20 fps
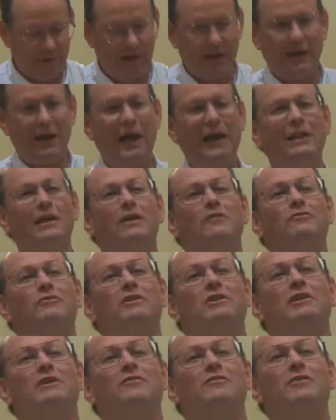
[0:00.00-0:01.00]
And I love
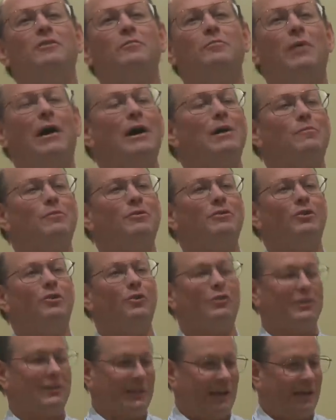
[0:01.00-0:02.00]
to live the Bible in the
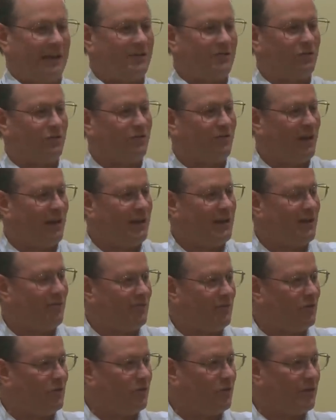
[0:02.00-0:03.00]
Holy Land, so if any
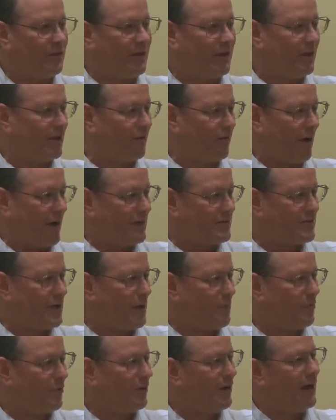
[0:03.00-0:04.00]
of you get a
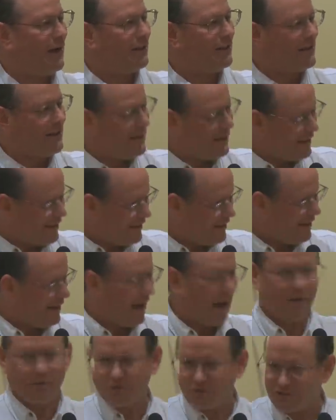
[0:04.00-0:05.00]
grasshopper, I'll eat it.
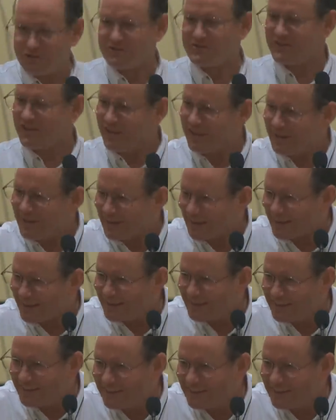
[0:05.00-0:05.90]
I was just kidding.